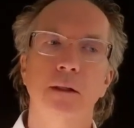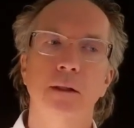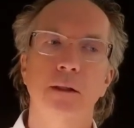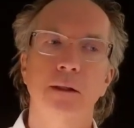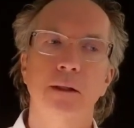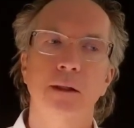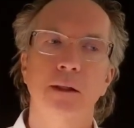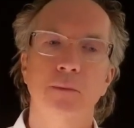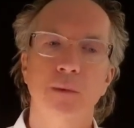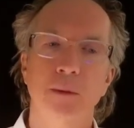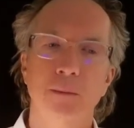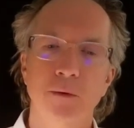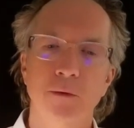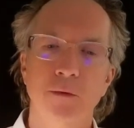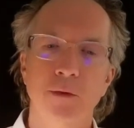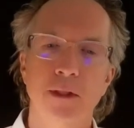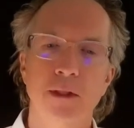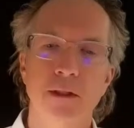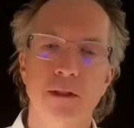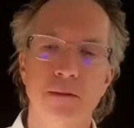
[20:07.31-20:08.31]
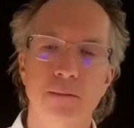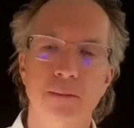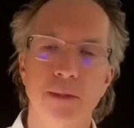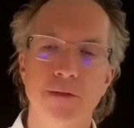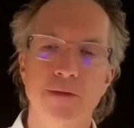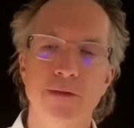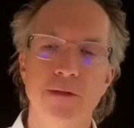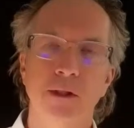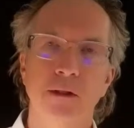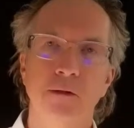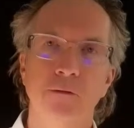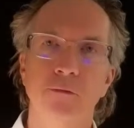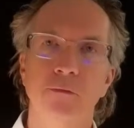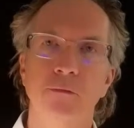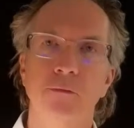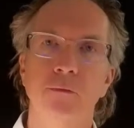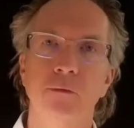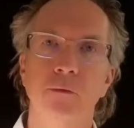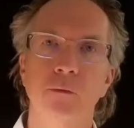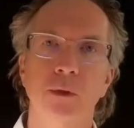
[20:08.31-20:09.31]
And I remember thinking to
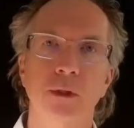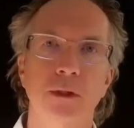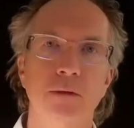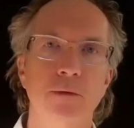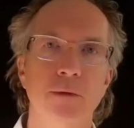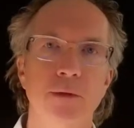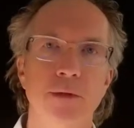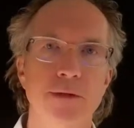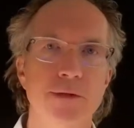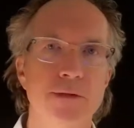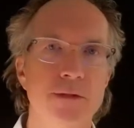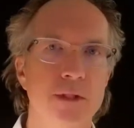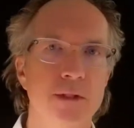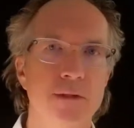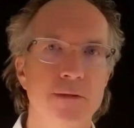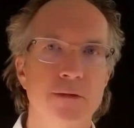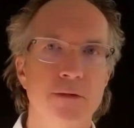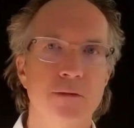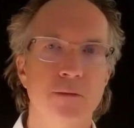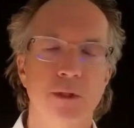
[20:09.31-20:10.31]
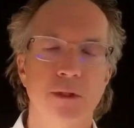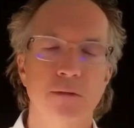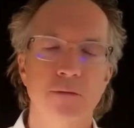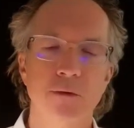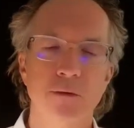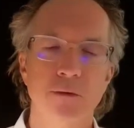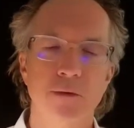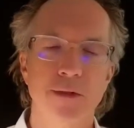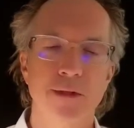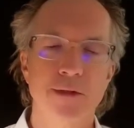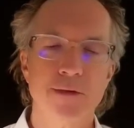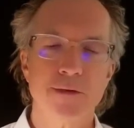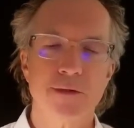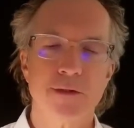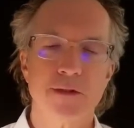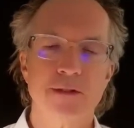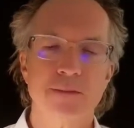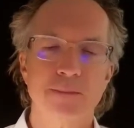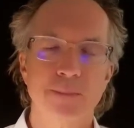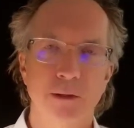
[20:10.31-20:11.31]
myself, whatever this is, whatever this
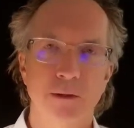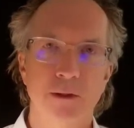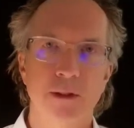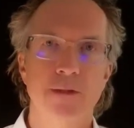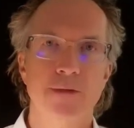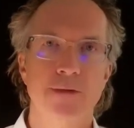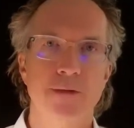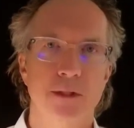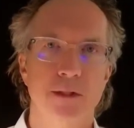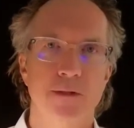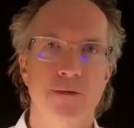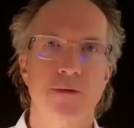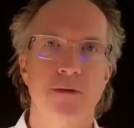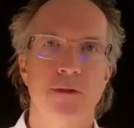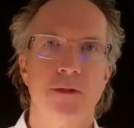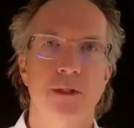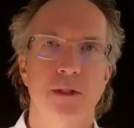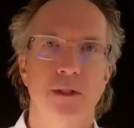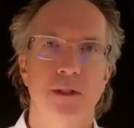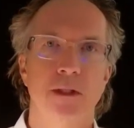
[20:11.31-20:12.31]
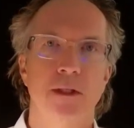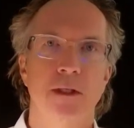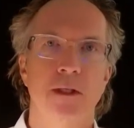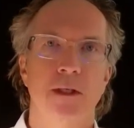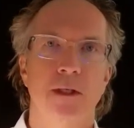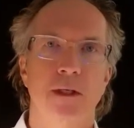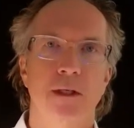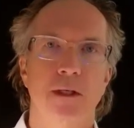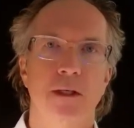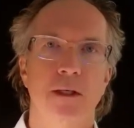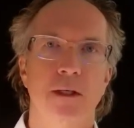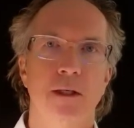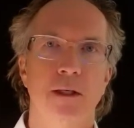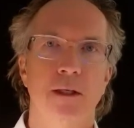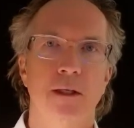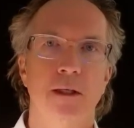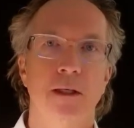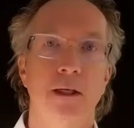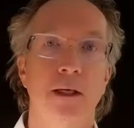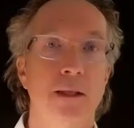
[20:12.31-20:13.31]
experience is,
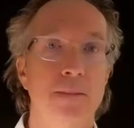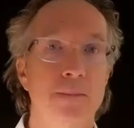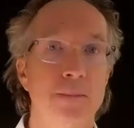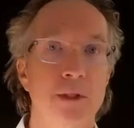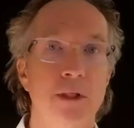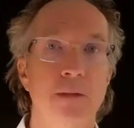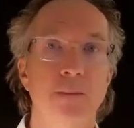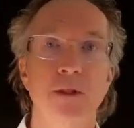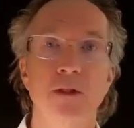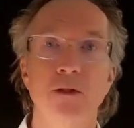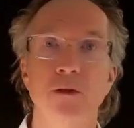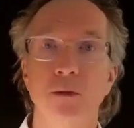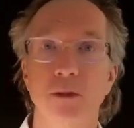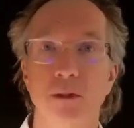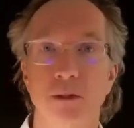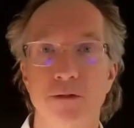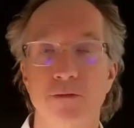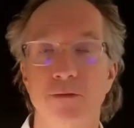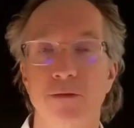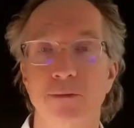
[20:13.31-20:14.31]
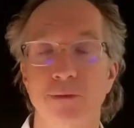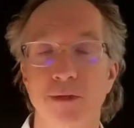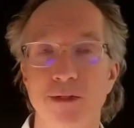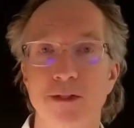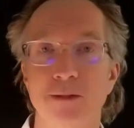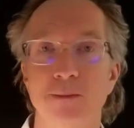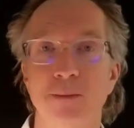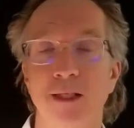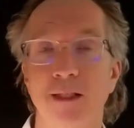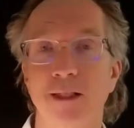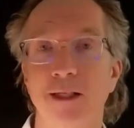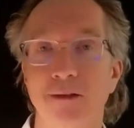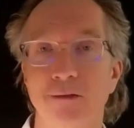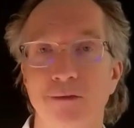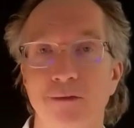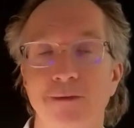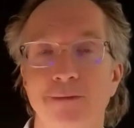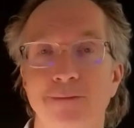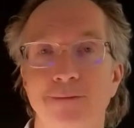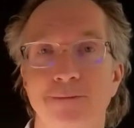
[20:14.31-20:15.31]
I'm going to be doing this for the rest of my
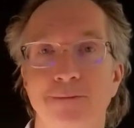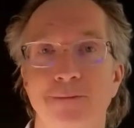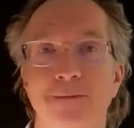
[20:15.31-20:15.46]
life.